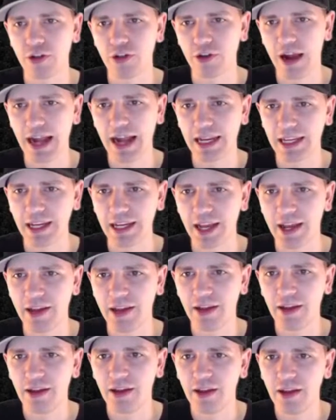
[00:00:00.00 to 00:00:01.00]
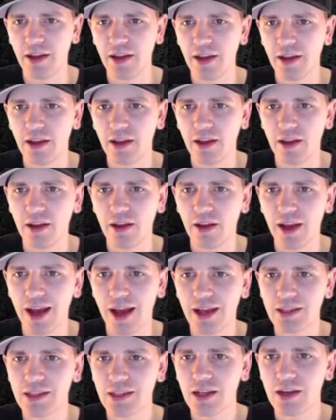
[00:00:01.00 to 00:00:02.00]
dragon yet.
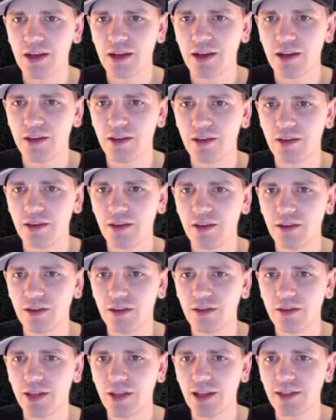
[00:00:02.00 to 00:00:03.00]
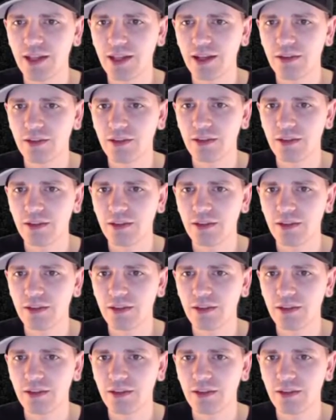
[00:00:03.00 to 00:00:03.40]
Has takes down